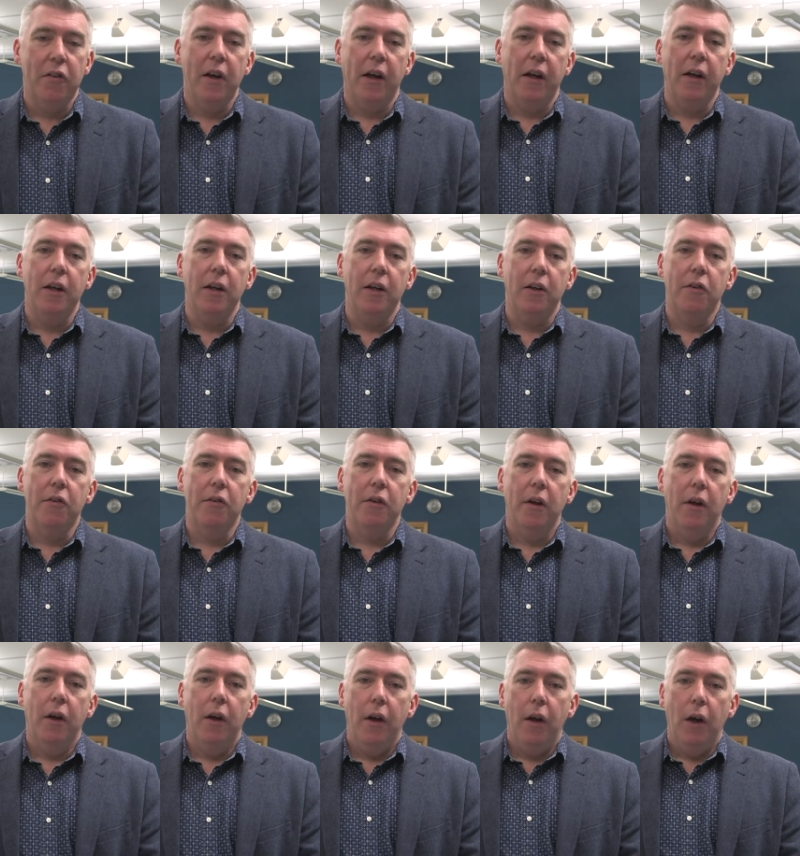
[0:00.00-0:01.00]
techniques.
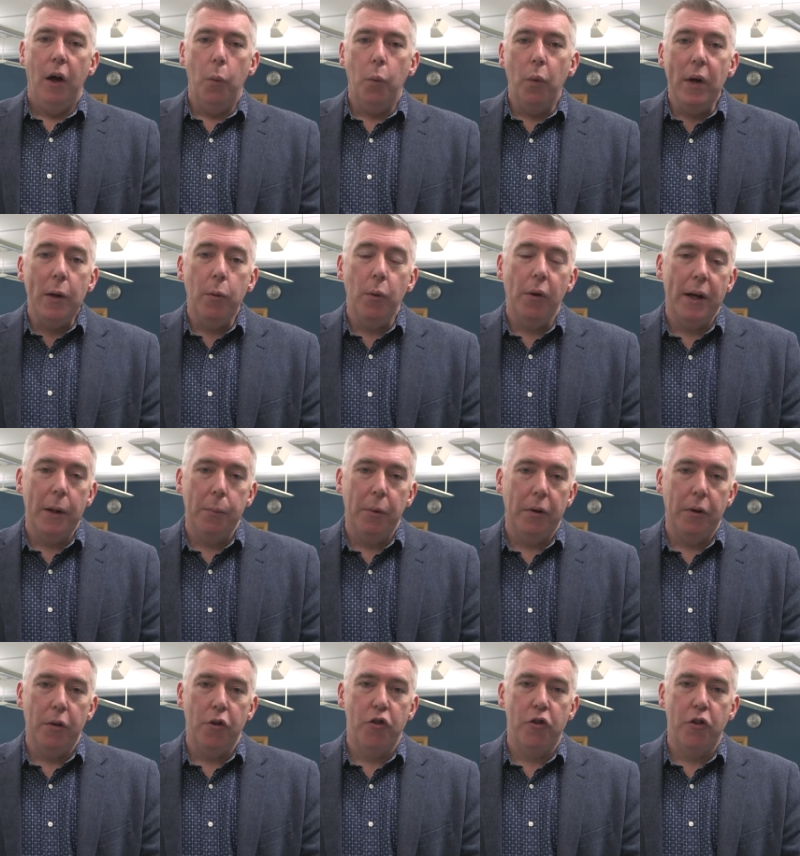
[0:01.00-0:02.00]
And we were able
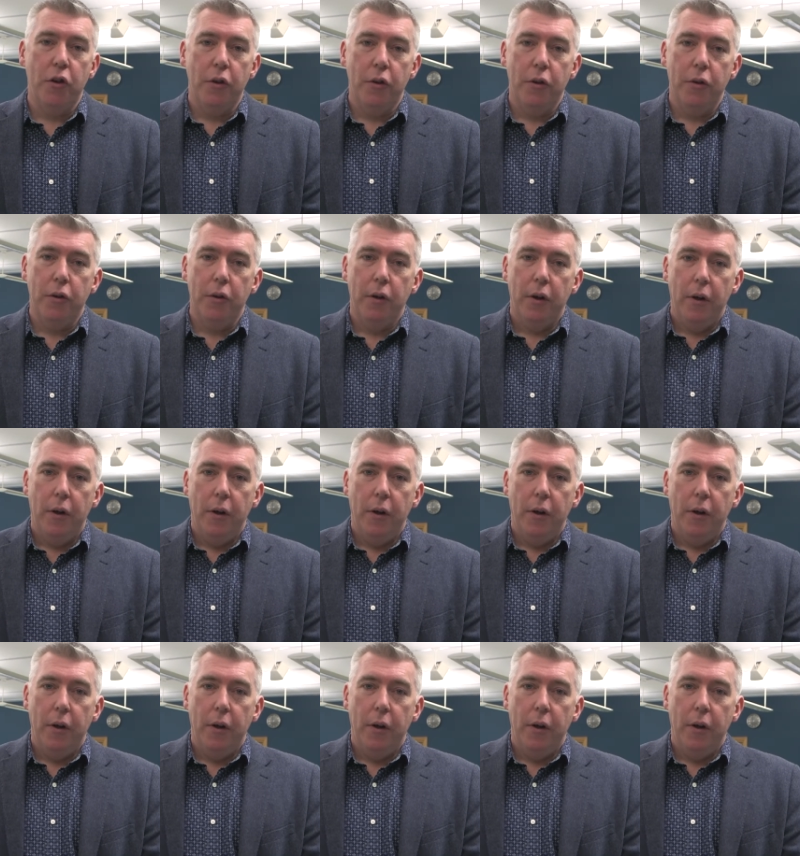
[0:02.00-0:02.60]
to show